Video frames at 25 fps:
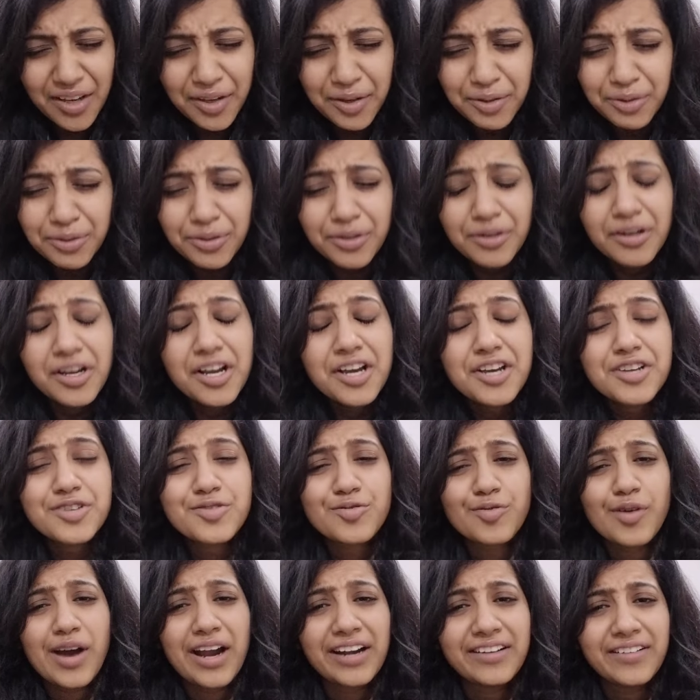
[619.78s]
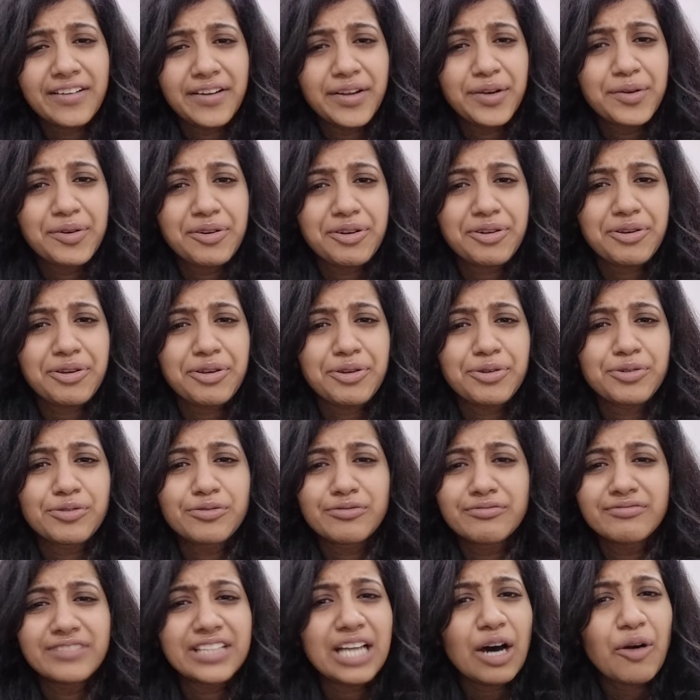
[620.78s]
you know, show attitude to
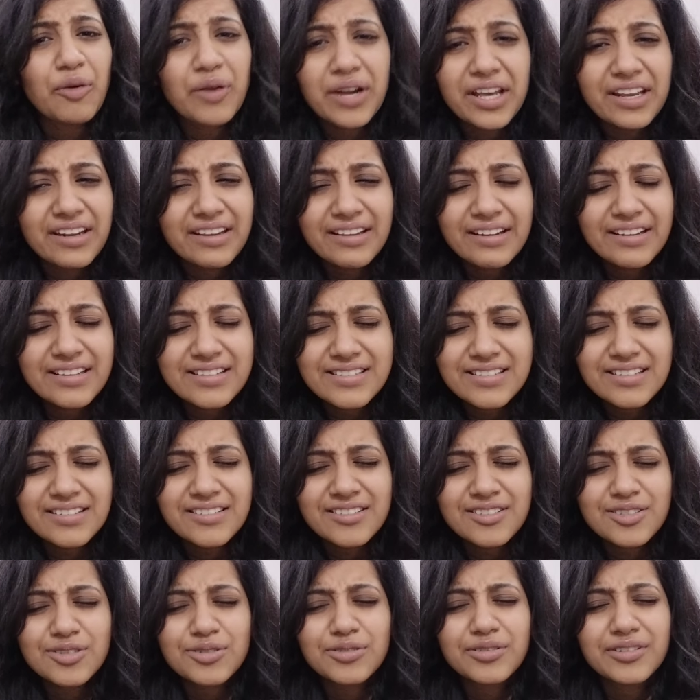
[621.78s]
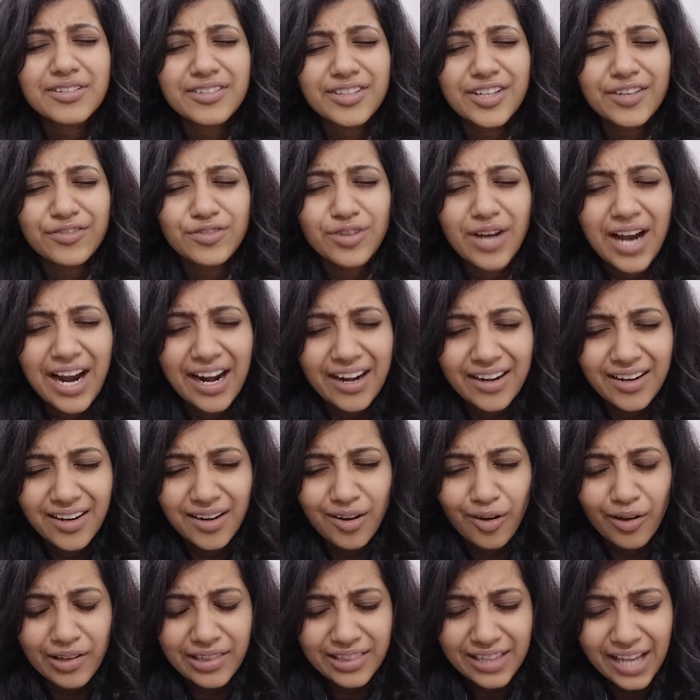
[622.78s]
you without any reason. So you have to
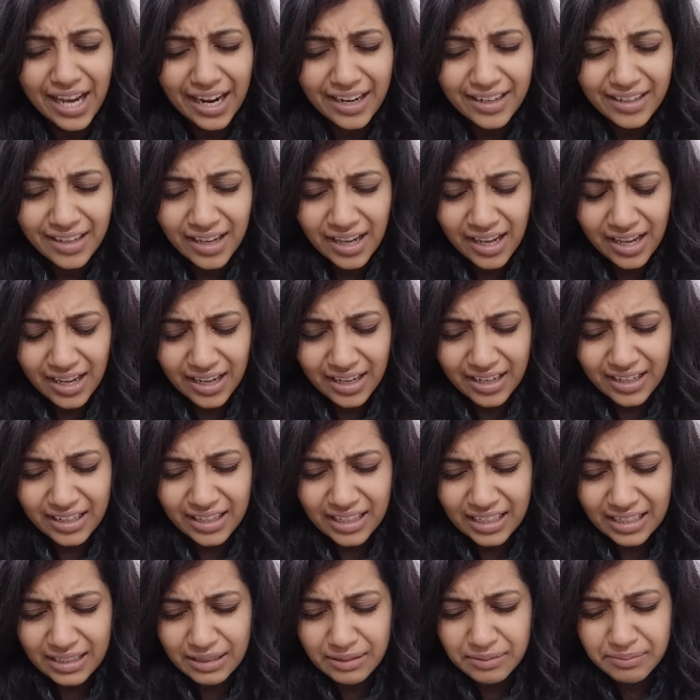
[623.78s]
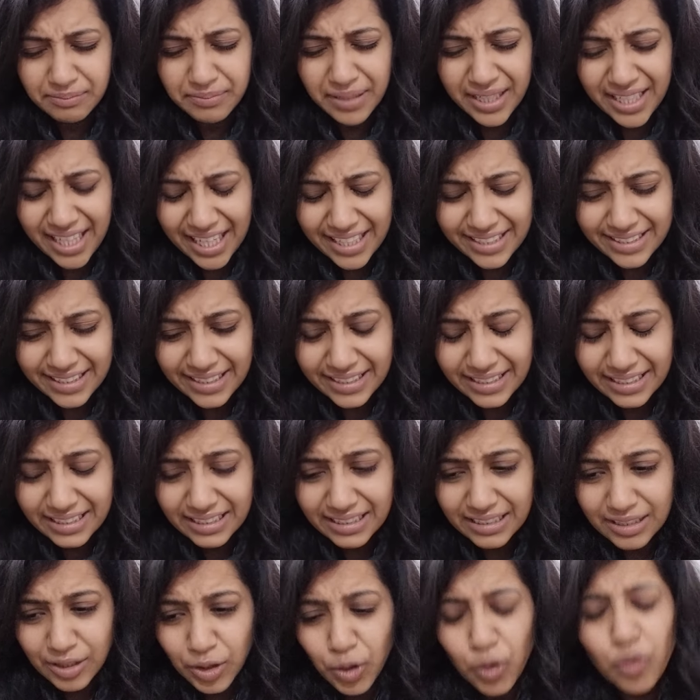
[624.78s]
handle all that. But I
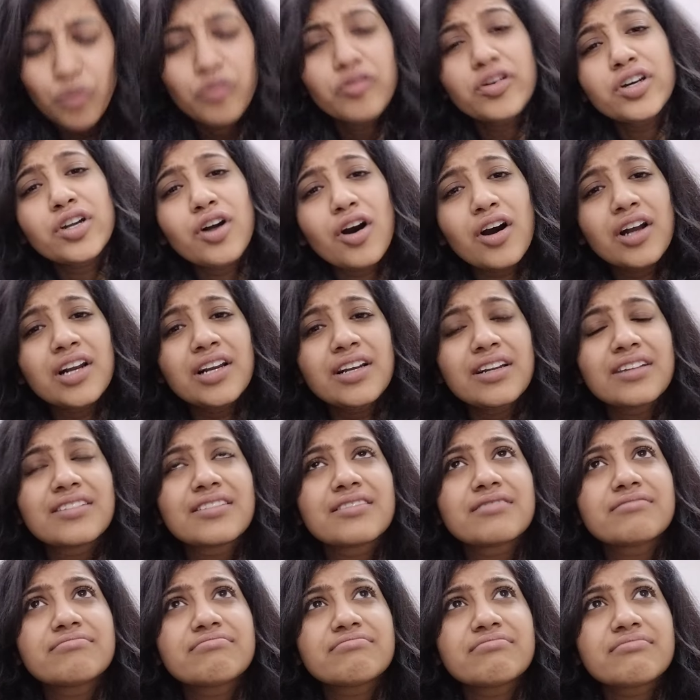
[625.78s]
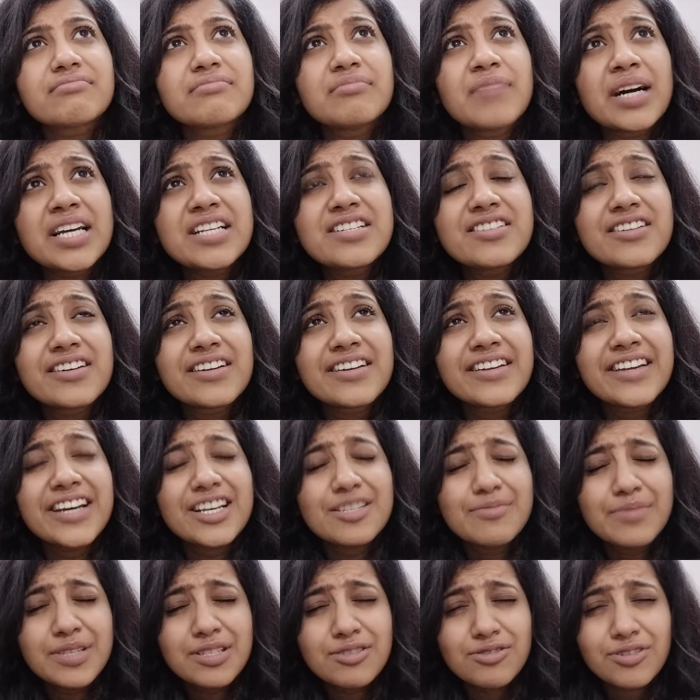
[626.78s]
think overall, my journey
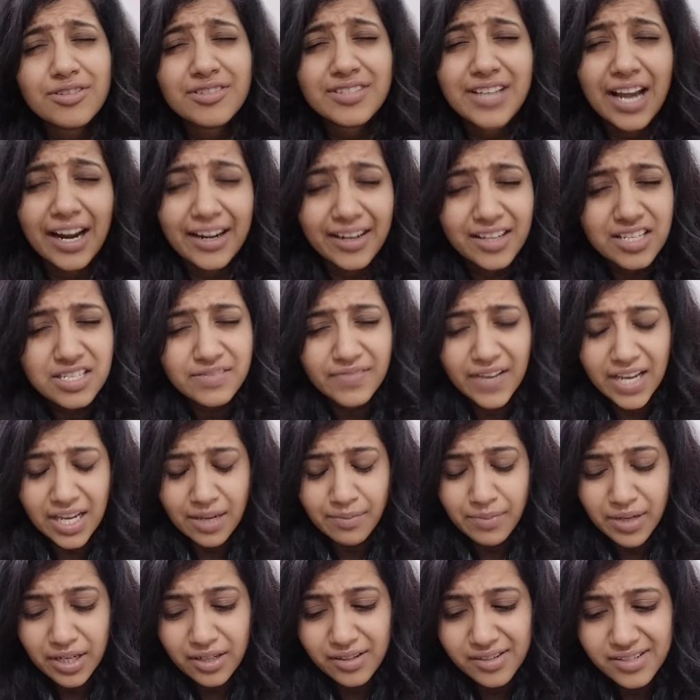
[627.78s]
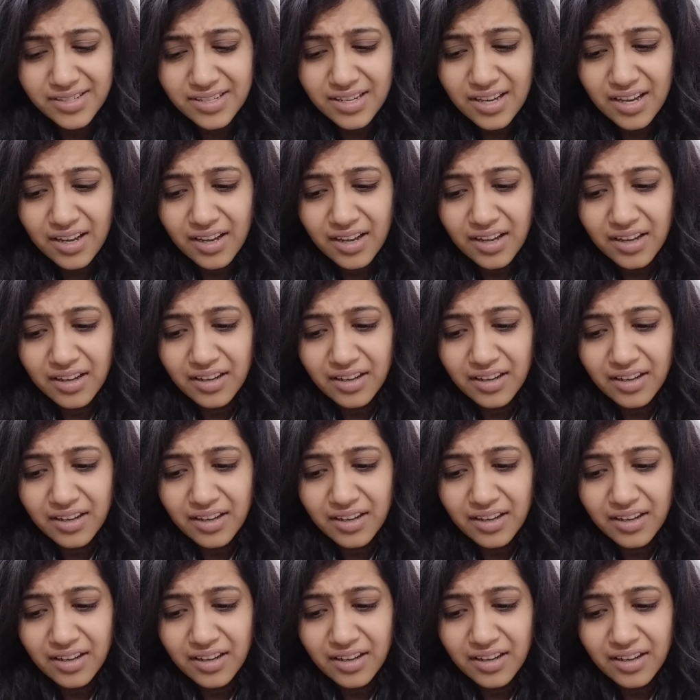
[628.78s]
has been so satisfying because,